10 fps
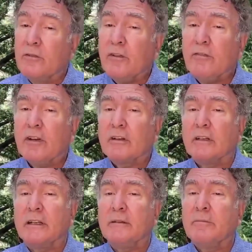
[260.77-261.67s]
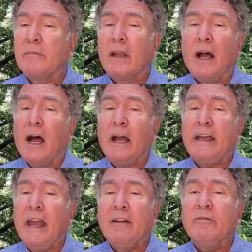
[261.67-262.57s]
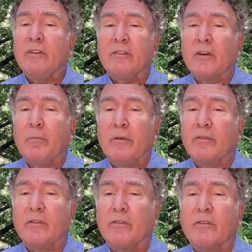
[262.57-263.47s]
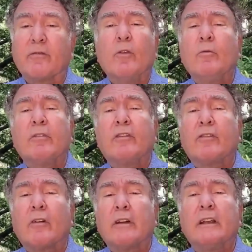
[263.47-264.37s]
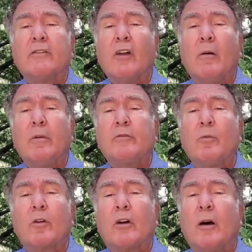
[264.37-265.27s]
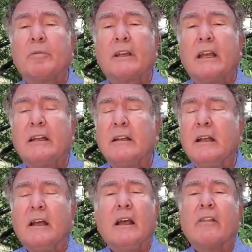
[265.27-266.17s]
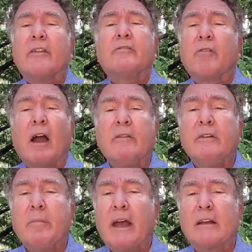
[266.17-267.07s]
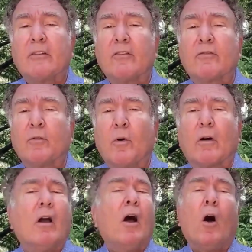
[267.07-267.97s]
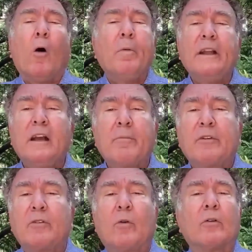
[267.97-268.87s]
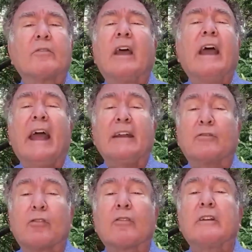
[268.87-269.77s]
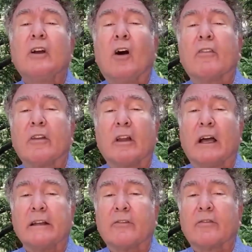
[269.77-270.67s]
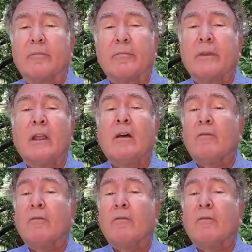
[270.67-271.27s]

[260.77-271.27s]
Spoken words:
Logistically, I envy some businesses for whom restarting is not much more complicated than driving back to the store, opening up the doors, and turning on the lights.